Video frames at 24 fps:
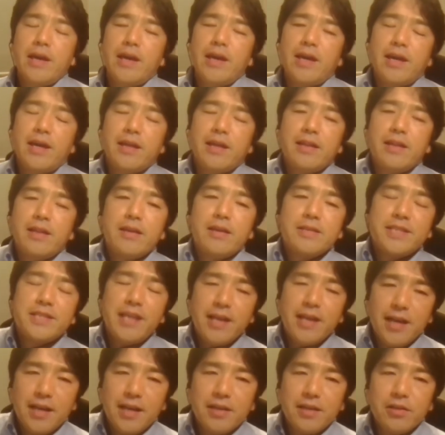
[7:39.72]
And the
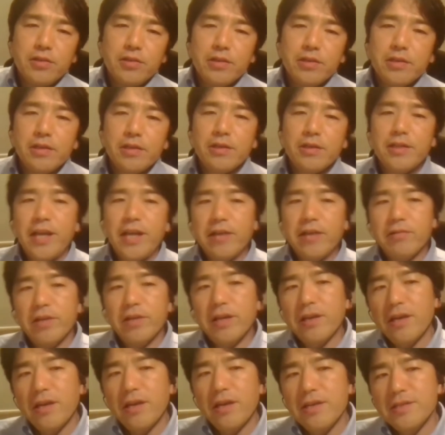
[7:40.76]
second
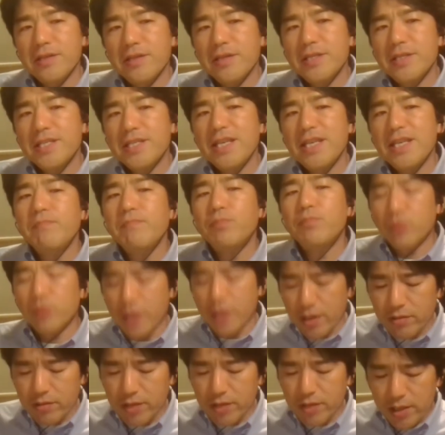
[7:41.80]
technique is a simple
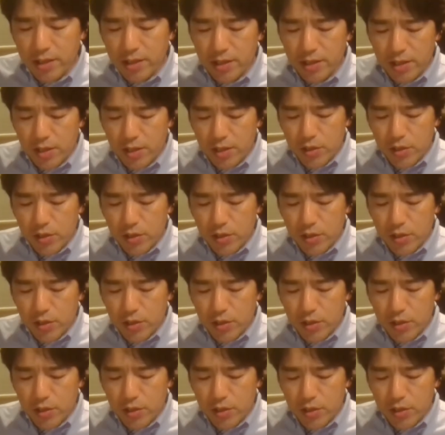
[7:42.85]
technique.